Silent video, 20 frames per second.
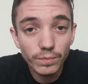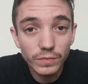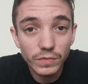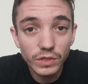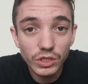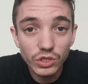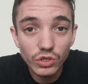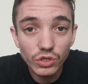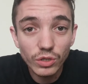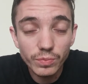
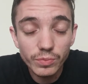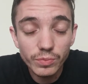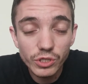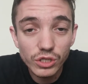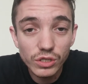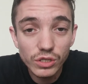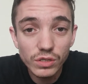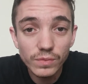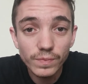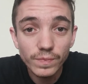
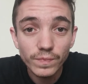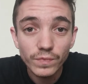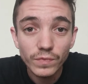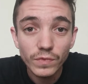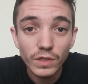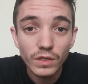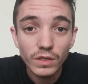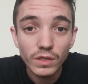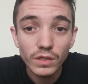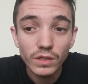description
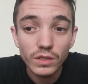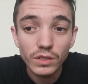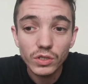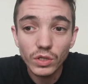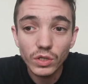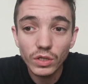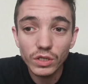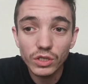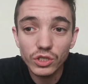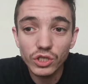
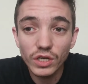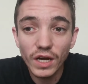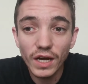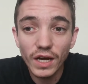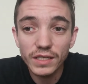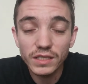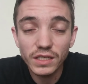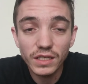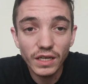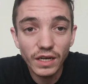so that you
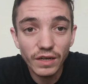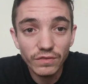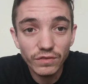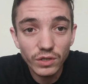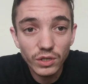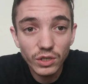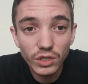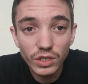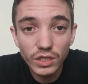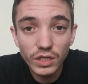guys can have a
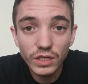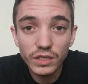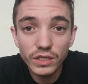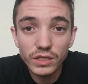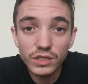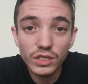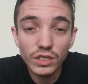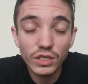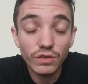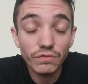look at it.